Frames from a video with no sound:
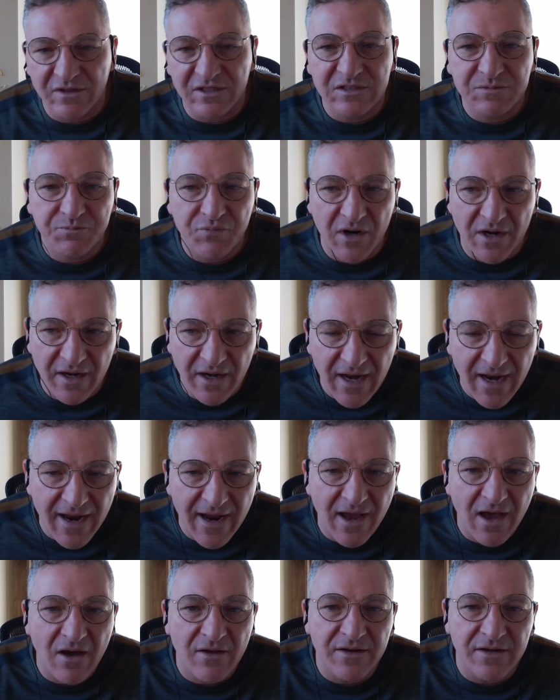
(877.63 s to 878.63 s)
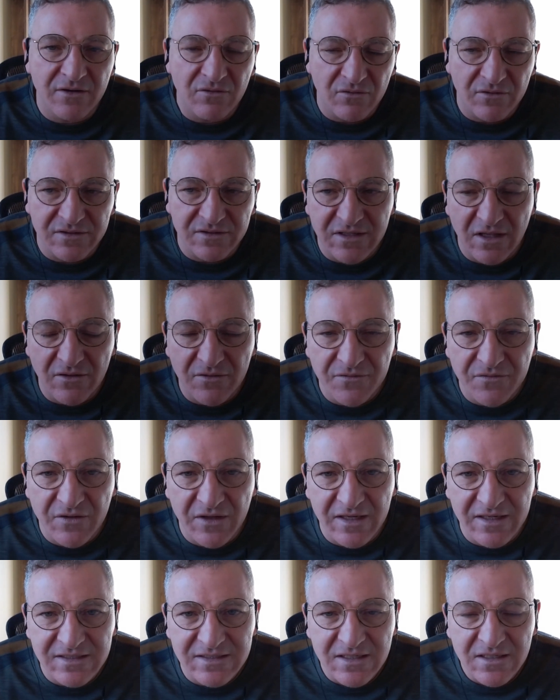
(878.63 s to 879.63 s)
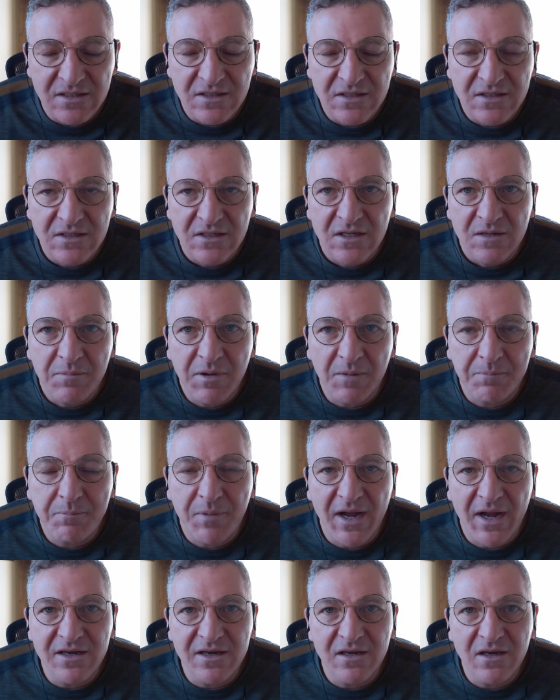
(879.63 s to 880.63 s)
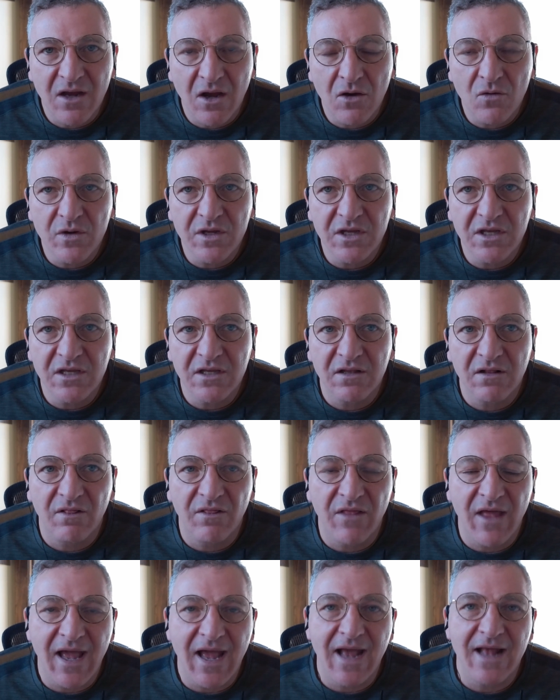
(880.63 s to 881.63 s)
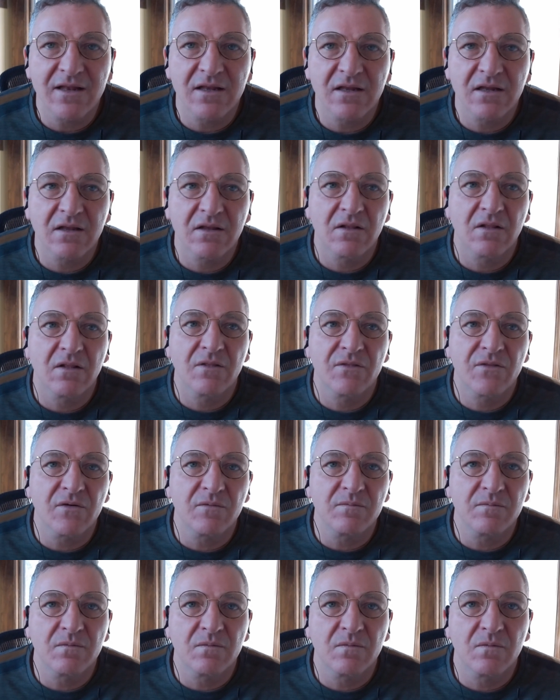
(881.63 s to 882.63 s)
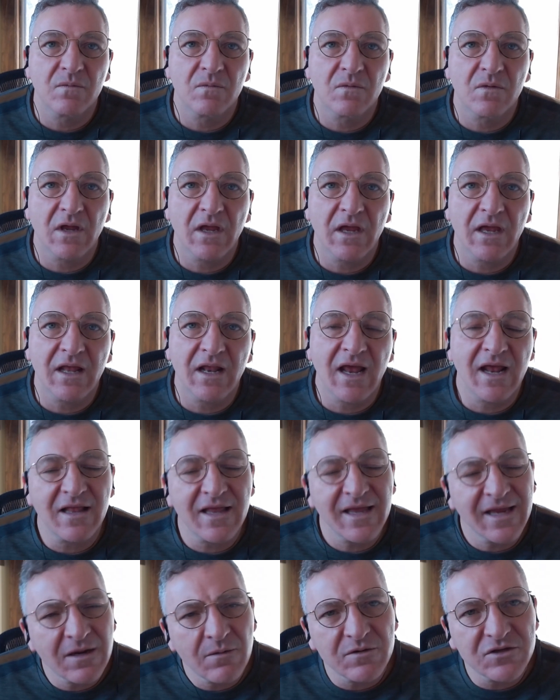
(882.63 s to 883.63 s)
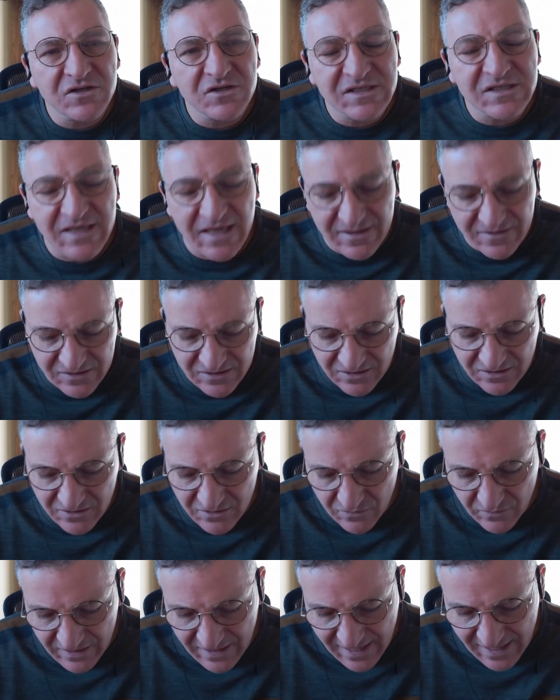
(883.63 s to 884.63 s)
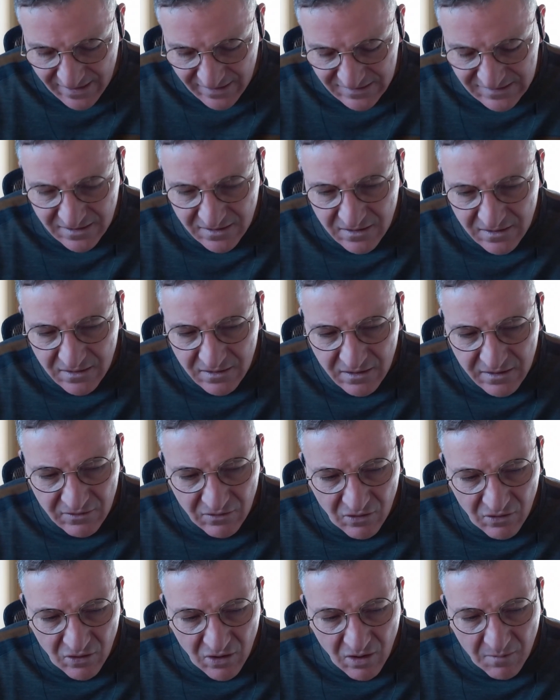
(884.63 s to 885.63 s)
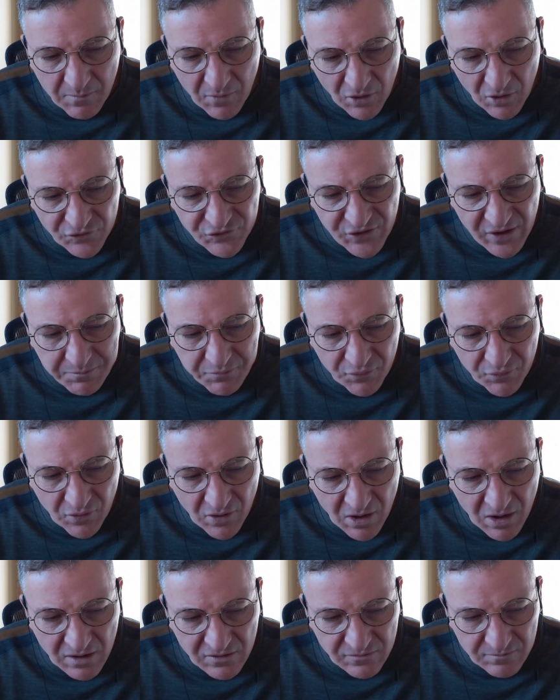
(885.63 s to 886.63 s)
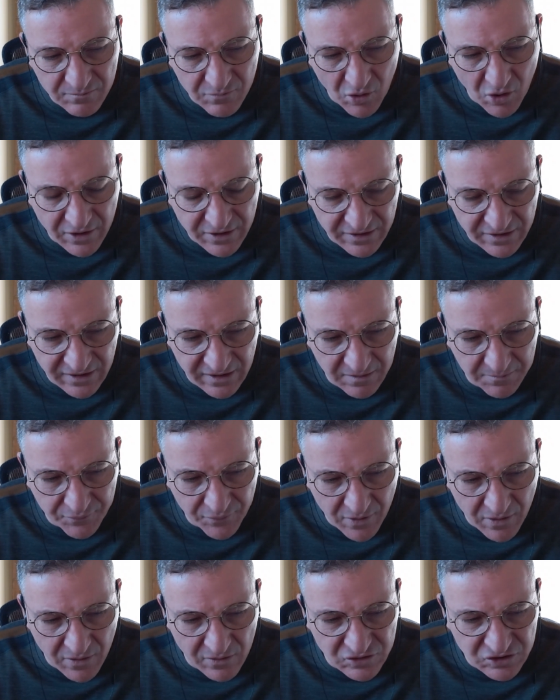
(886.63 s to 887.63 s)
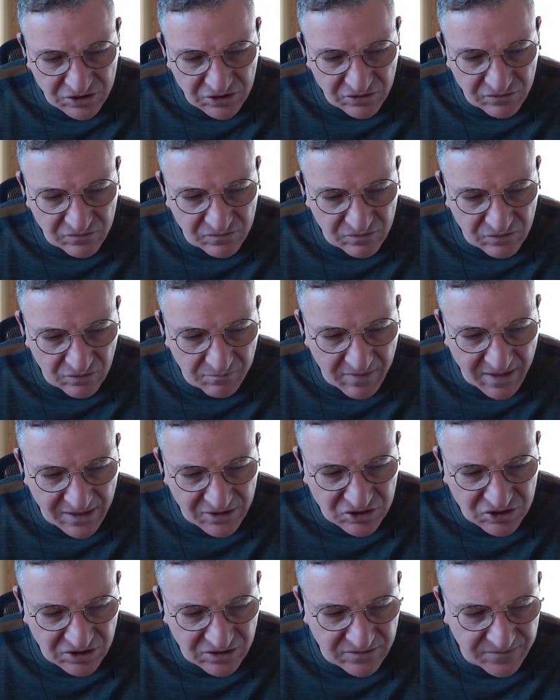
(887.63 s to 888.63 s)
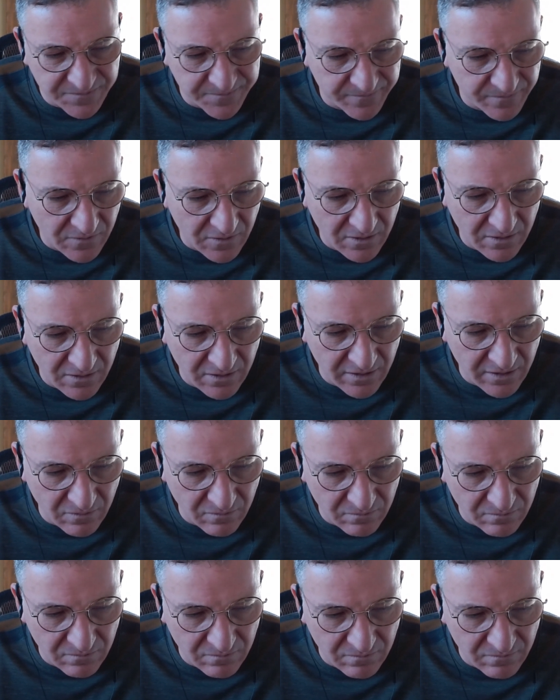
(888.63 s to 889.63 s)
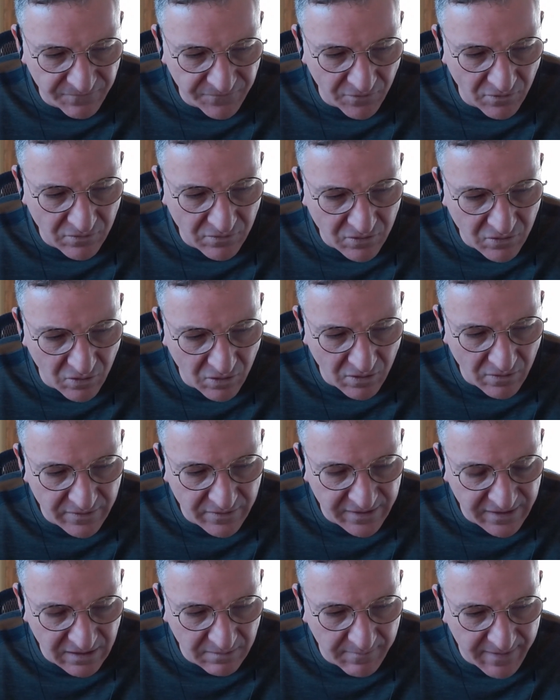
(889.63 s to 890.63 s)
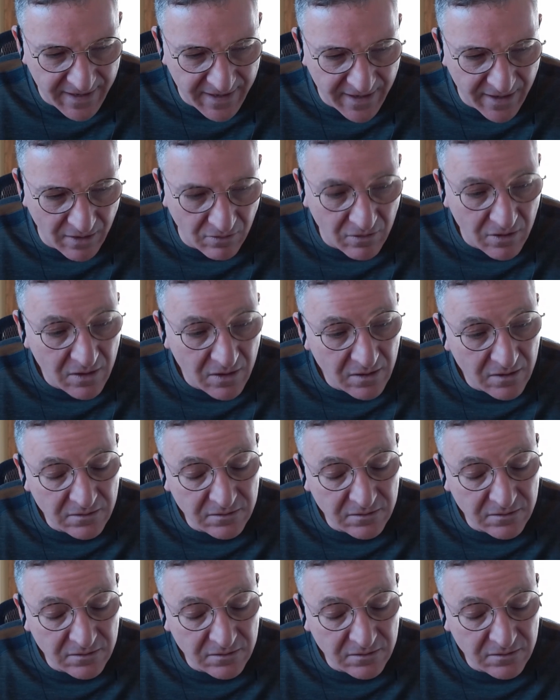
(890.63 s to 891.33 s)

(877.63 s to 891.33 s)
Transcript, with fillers: you want to spread it out and all those other yeah. things. Yeah. But by knowing that the, and, and, I like what you said too, and that is, you know, a multi pronged marketing approach. And mm-hmm. you you mentioned, you know, phone call, email,